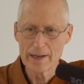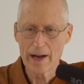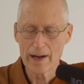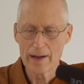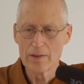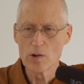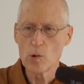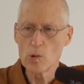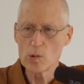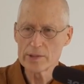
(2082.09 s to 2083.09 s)
Uh, the
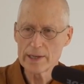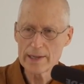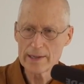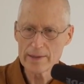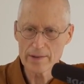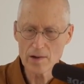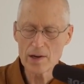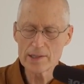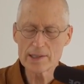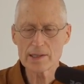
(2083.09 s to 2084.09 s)
whole day, the
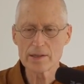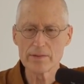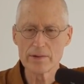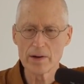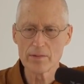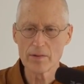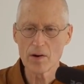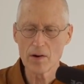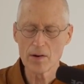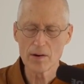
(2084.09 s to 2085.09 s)
conduct of, of,
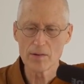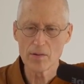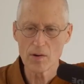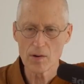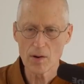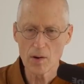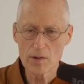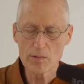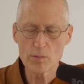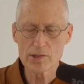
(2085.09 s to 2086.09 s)
of
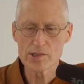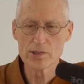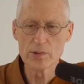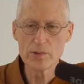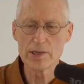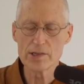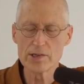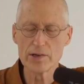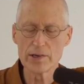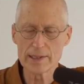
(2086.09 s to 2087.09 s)
all of one's duties
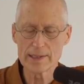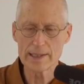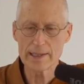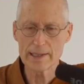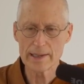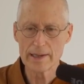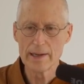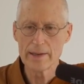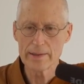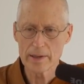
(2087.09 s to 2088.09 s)
during the day,
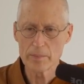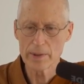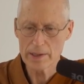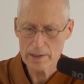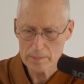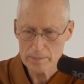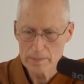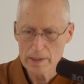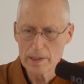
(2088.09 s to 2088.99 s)
then become,